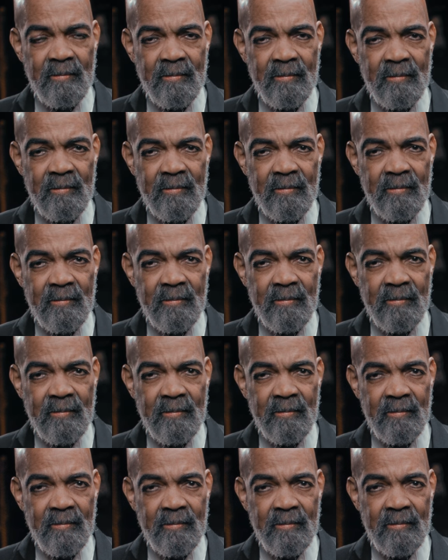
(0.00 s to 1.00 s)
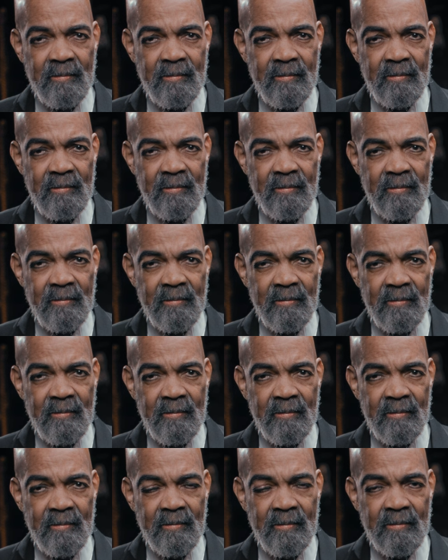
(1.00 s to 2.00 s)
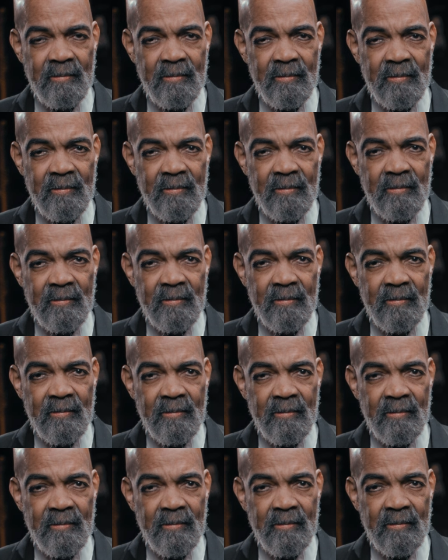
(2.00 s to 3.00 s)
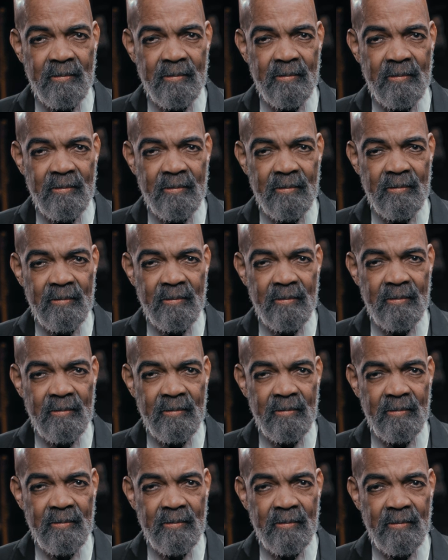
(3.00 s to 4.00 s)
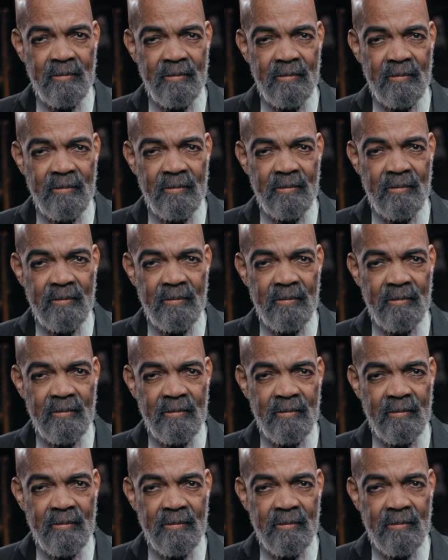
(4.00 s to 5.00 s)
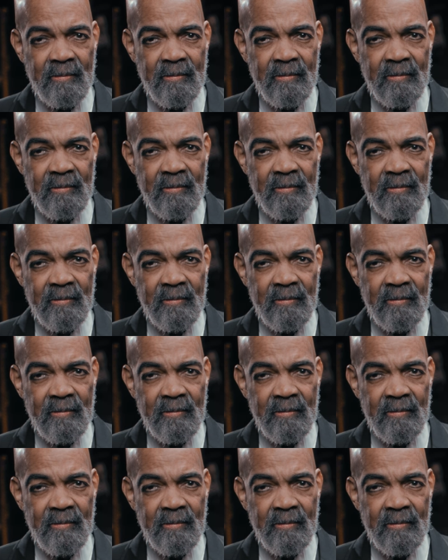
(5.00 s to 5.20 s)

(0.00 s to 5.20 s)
The person shown says nothing.